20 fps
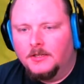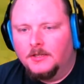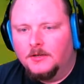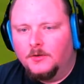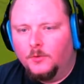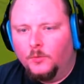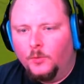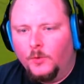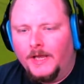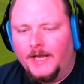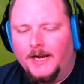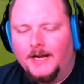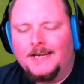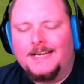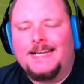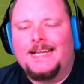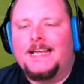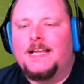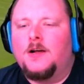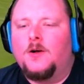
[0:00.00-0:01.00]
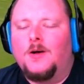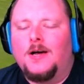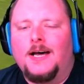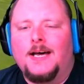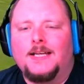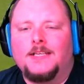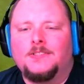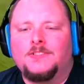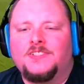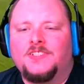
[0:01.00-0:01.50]
We are now
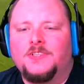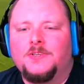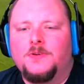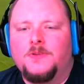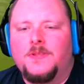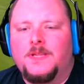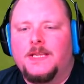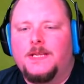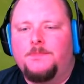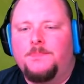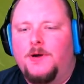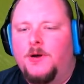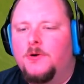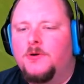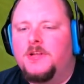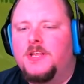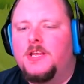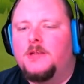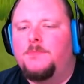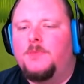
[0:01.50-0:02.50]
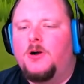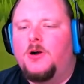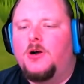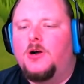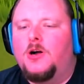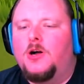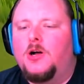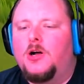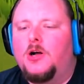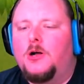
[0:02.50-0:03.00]
on to the
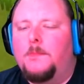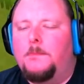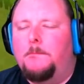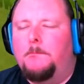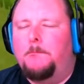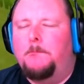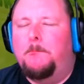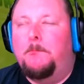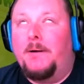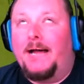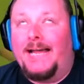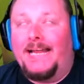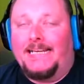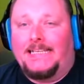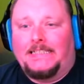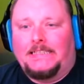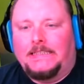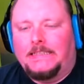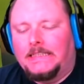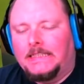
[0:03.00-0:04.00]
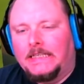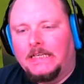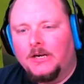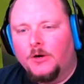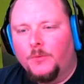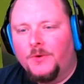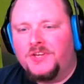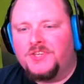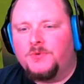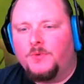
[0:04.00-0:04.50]
Pokeball Bike,
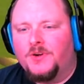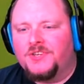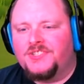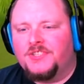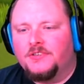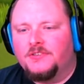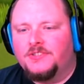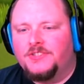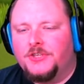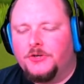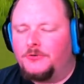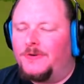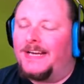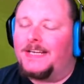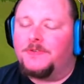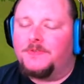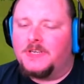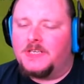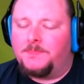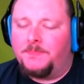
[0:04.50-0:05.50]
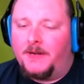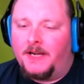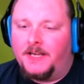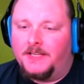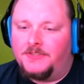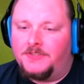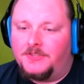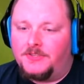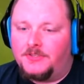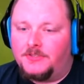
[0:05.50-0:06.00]
which was a direct
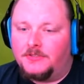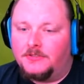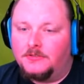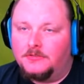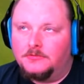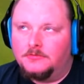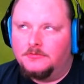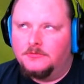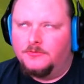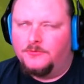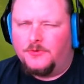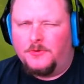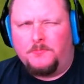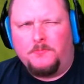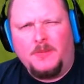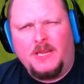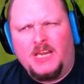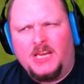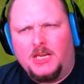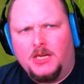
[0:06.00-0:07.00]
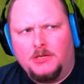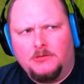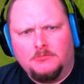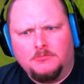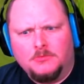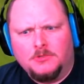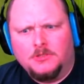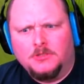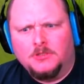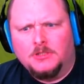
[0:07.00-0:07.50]
response from me
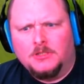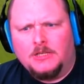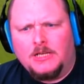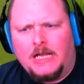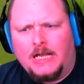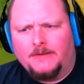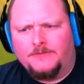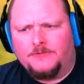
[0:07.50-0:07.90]
after